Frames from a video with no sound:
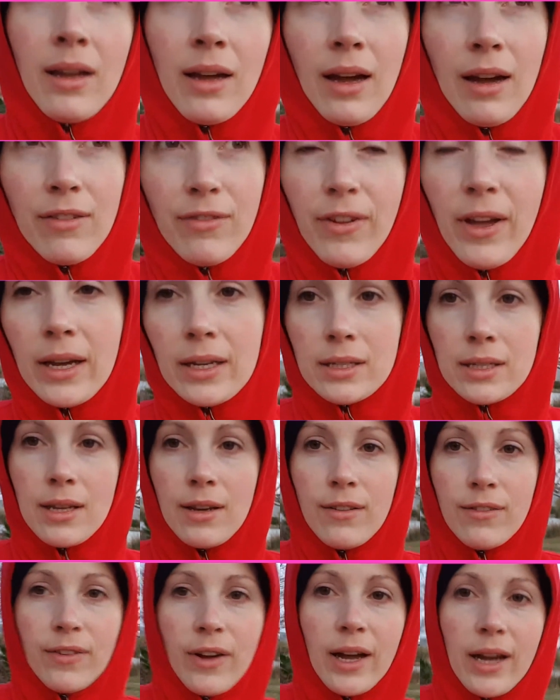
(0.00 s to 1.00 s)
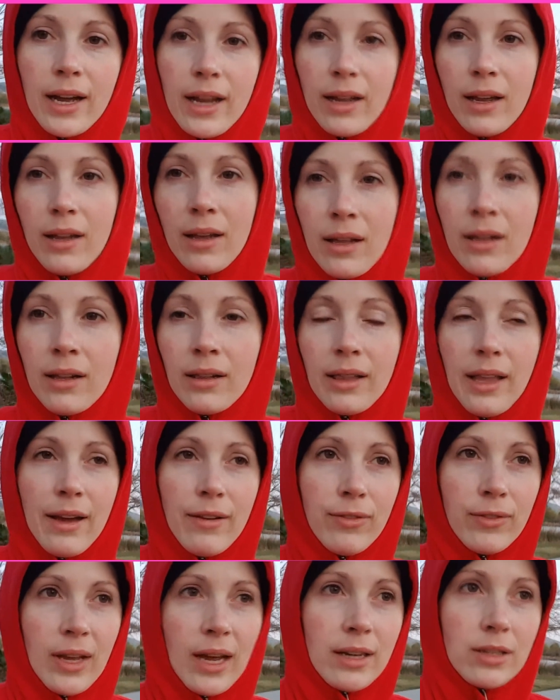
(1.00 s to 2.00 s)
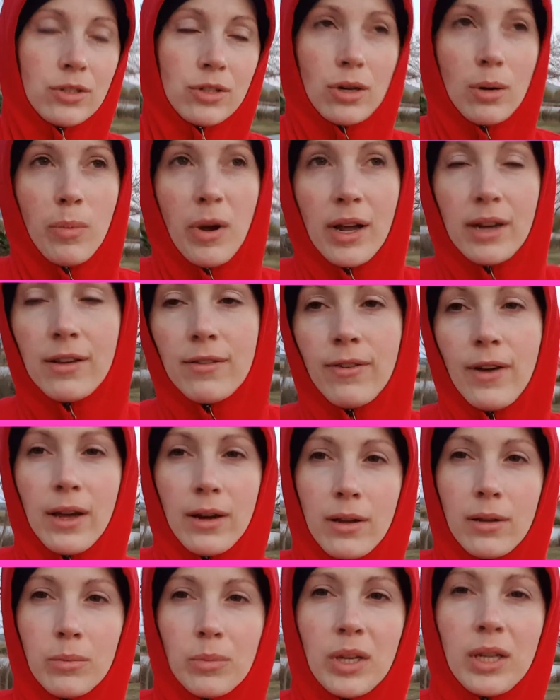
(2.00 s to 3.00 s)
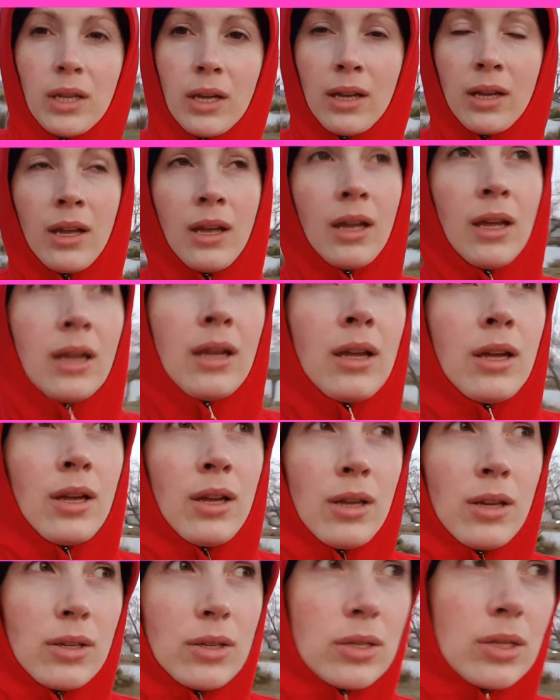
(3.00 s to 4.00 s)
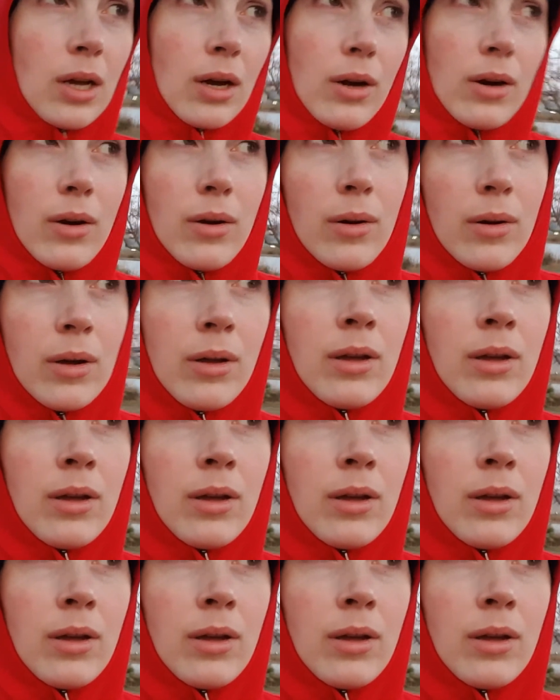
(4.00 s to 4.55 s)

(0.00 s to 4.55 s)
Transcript: effects if I left extra body fat on me. So